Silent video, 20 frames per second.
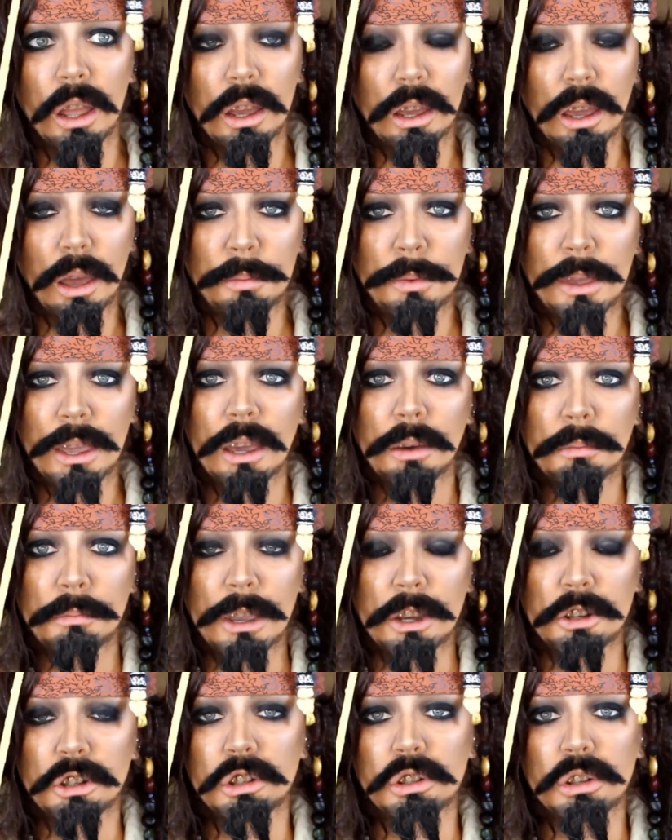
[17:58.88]
coming. Make
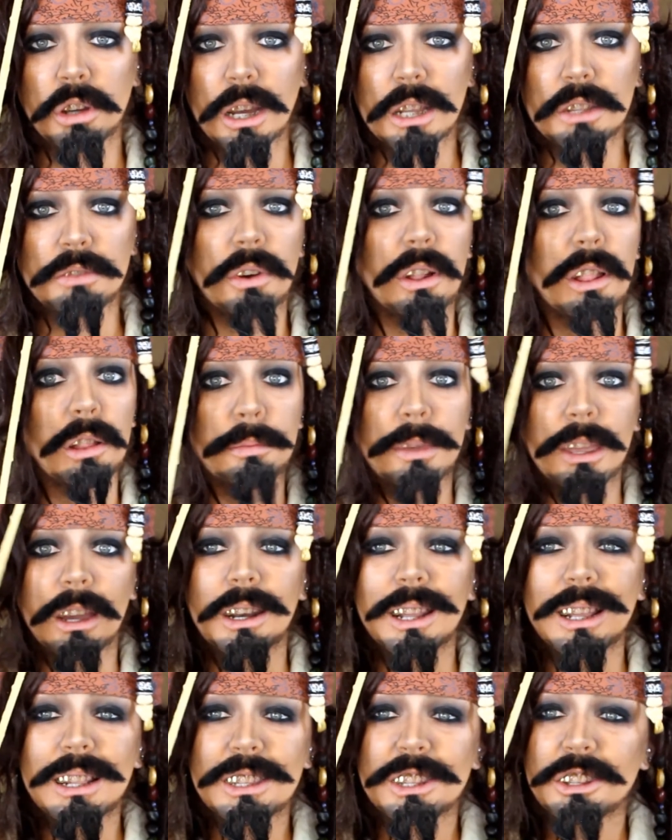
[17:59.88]
sure you guys follow me
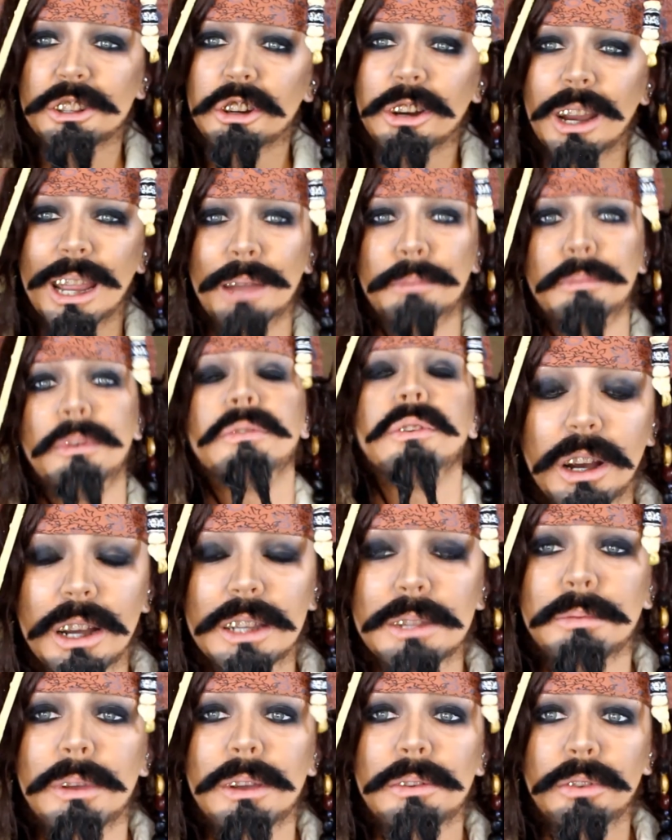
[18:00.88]
on Instagram if
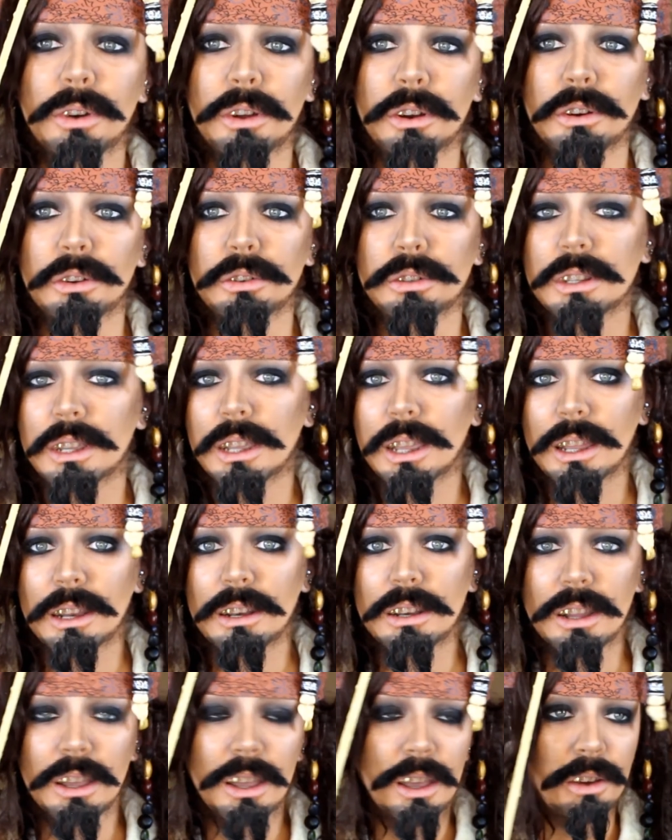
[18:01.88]
cosplay photos
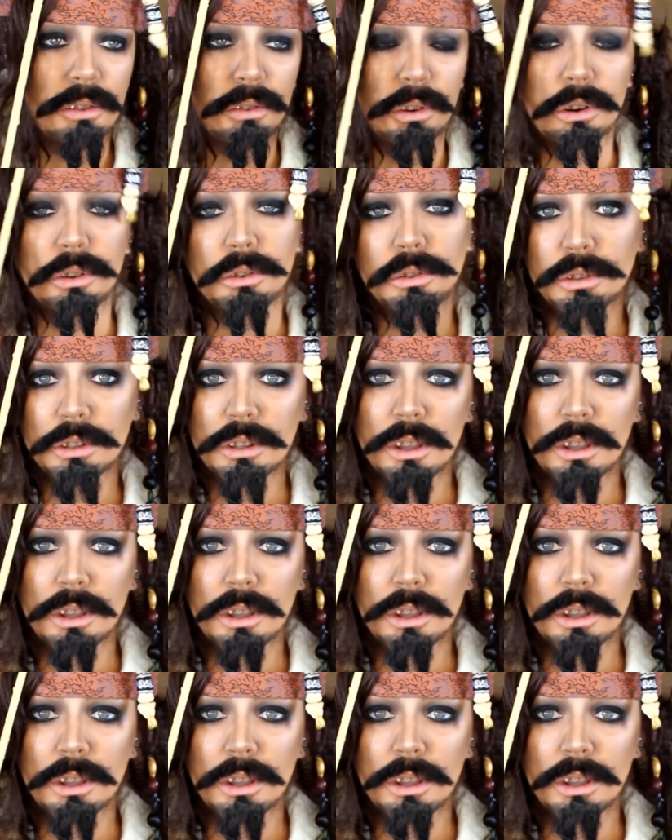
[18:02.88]
and photos